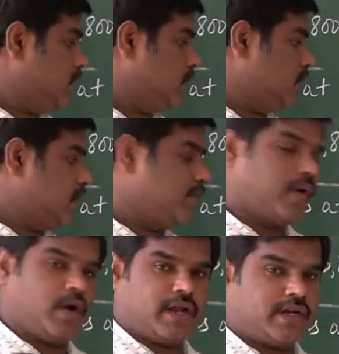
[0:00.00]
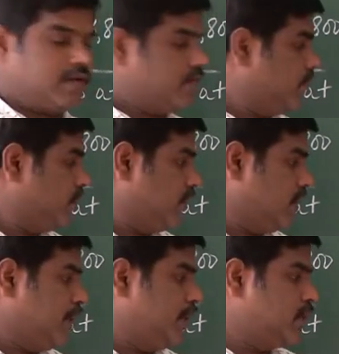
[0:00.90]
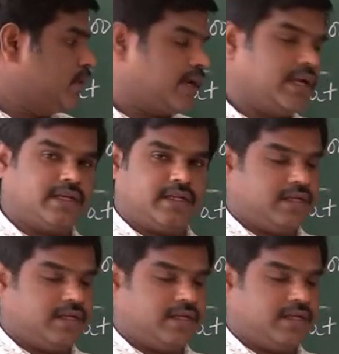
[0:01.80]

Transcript: Total product into rate